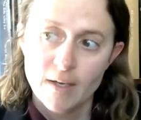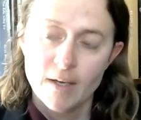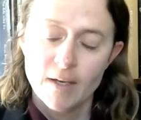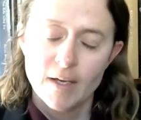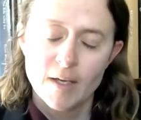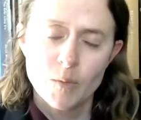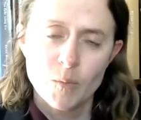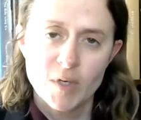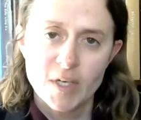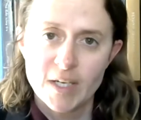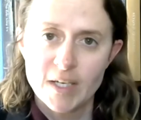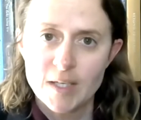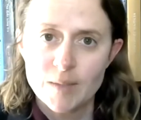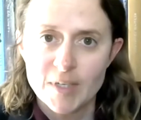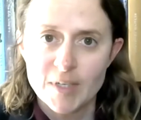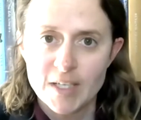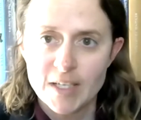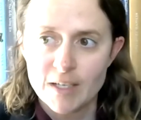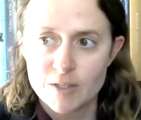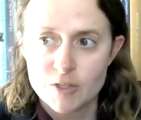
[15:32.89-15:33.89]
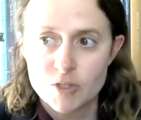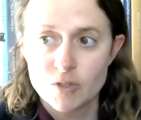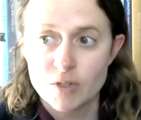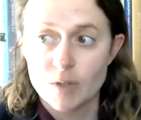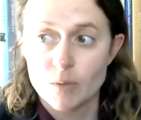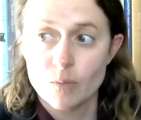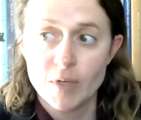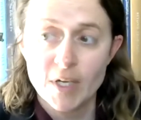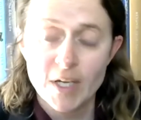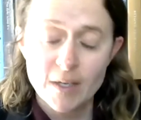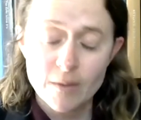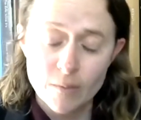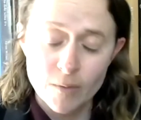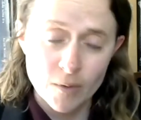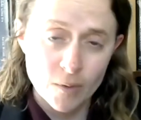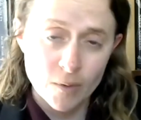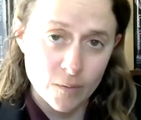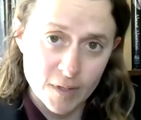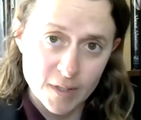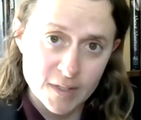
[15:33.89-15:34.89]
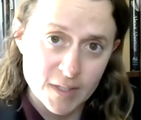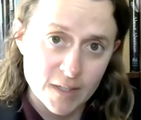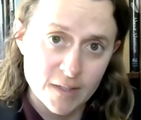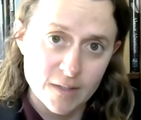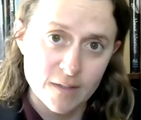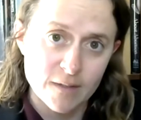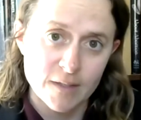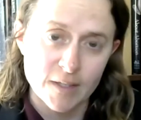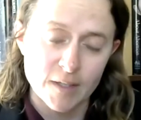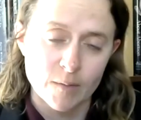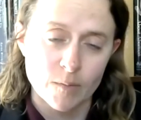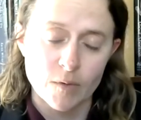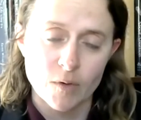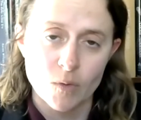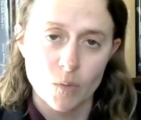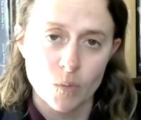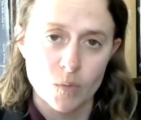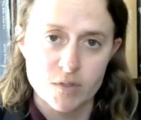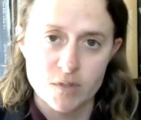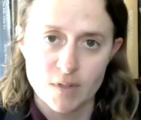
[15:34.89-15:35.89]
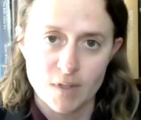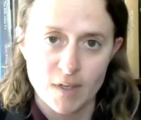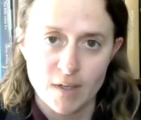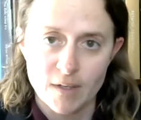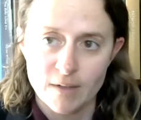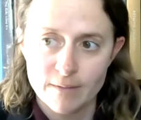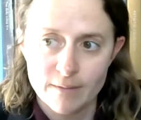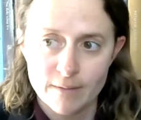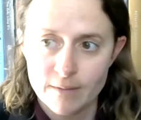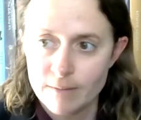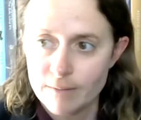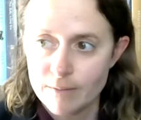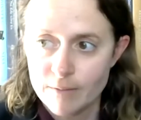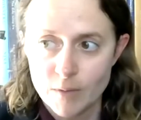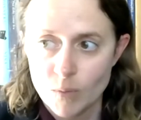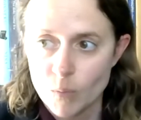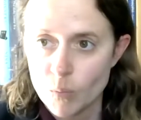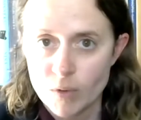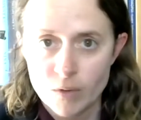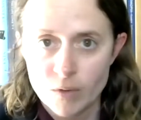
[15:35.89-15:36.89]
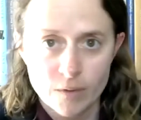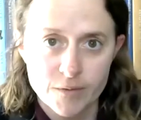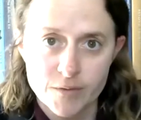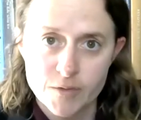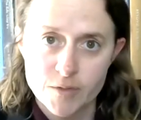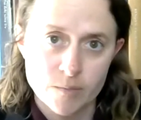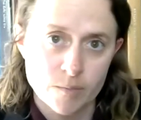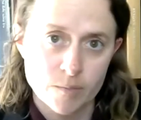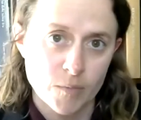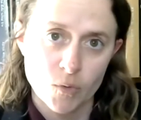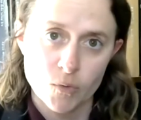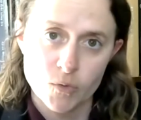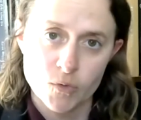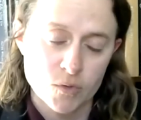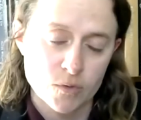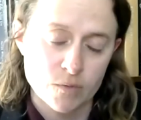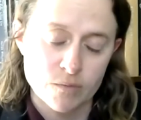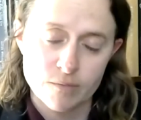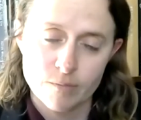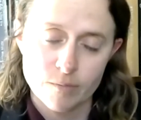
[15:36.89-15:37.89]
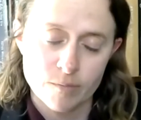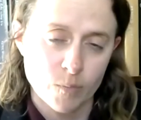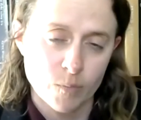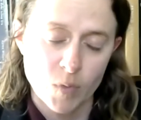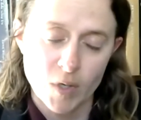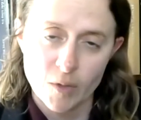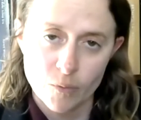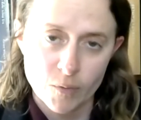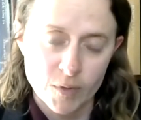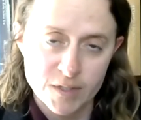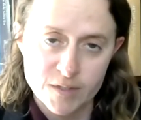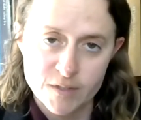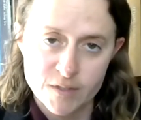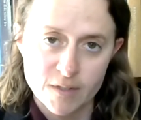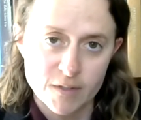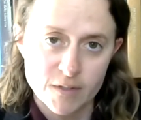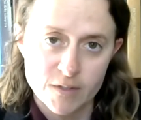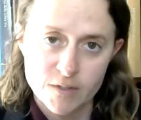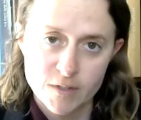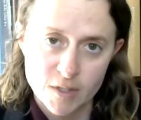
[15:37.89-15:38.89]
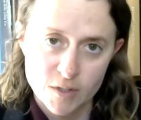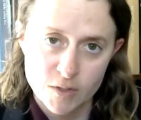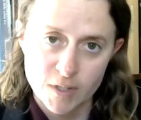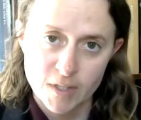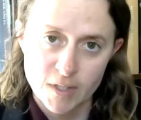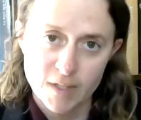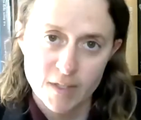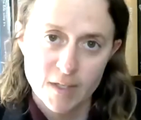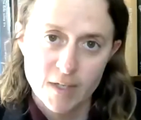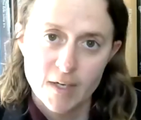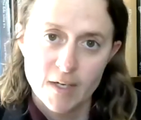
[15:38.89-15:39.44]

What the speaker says: And when anybody actually read Roe, they tended to think Roe was not the world's most well-reasoned decision.